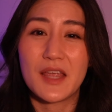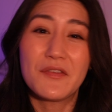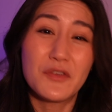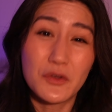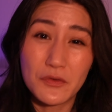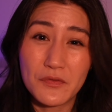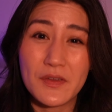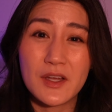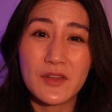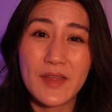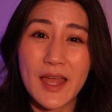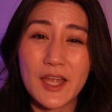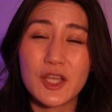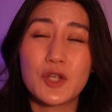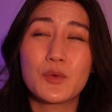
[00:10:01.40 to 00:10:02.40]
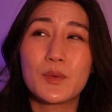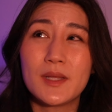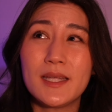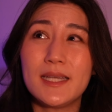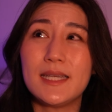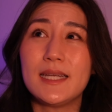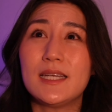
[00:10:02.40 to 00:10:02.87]
If you feel that, you
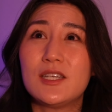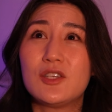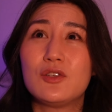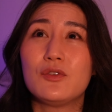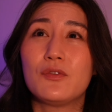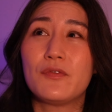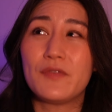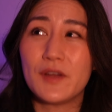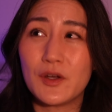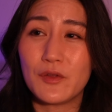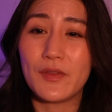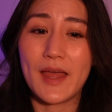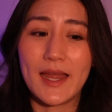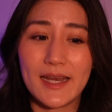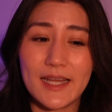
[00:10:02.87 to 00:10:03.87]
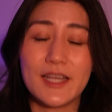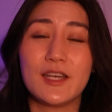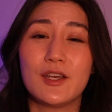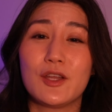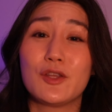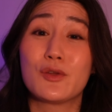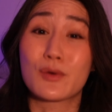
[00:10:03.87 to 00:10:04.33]
really need to fill that
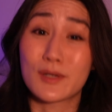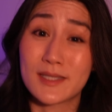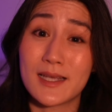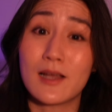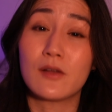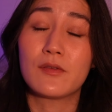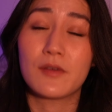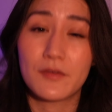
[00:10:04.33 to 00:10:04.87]
in yourself